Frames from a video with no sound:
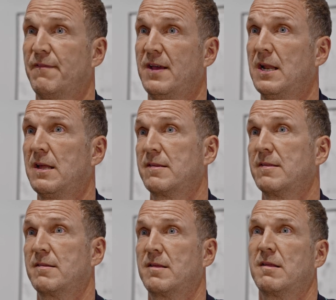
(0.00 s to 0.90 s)
fearless
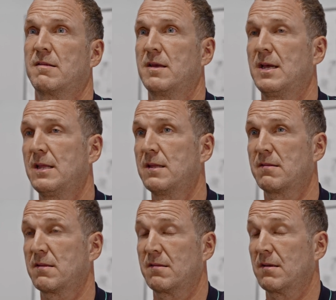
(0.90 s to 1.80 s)
in the sense that he
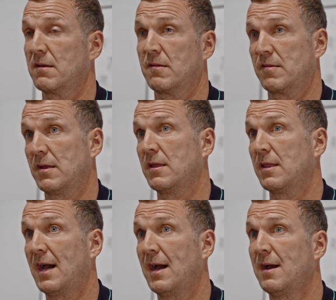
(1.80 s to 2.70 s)
just doesn't consider
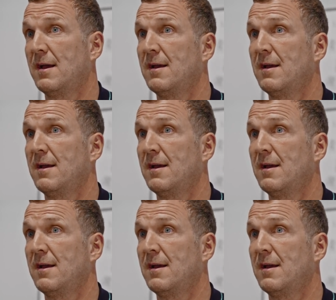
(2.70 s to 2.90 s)
that.